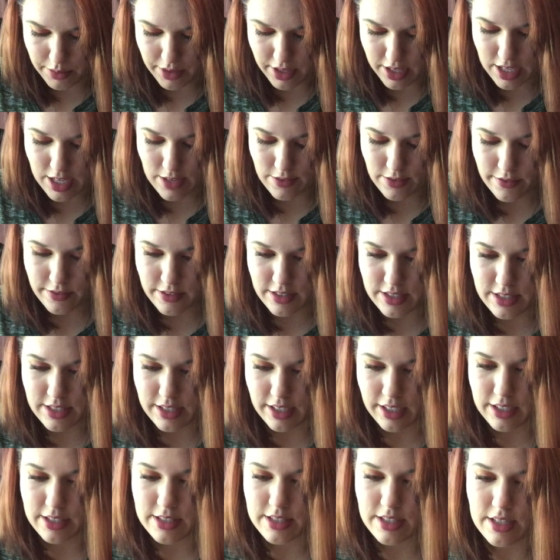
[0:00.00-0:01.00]
The
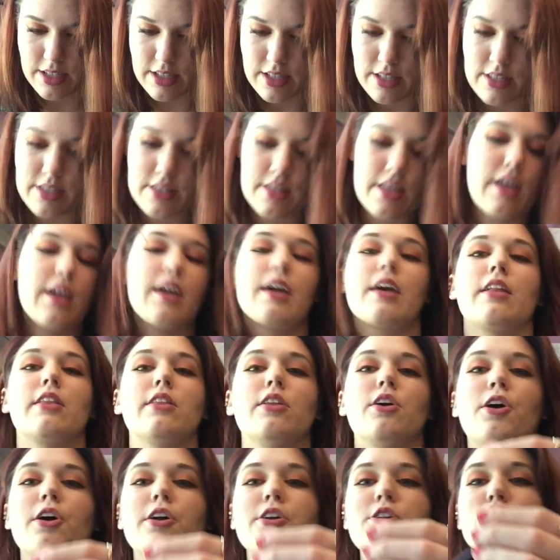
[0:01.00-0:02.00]
E56 is a
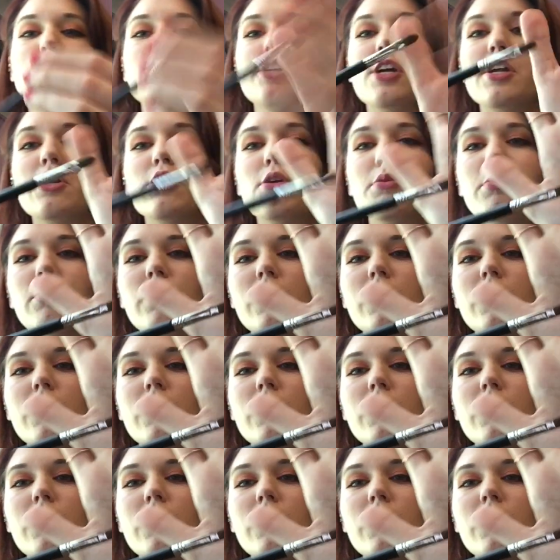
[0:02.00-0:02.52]
large shader